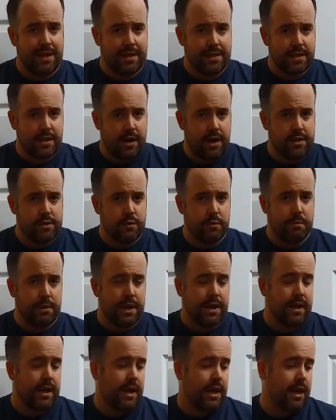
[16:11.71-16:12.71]
against guys with
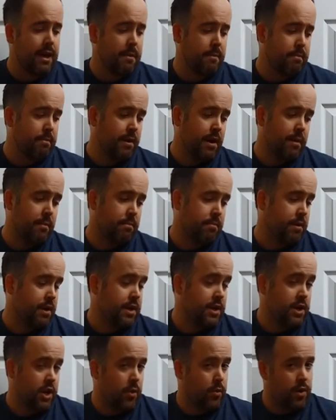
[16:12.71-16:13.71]
better gear, but
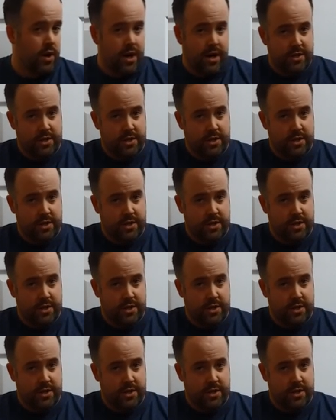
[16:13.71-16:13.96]
but you know what?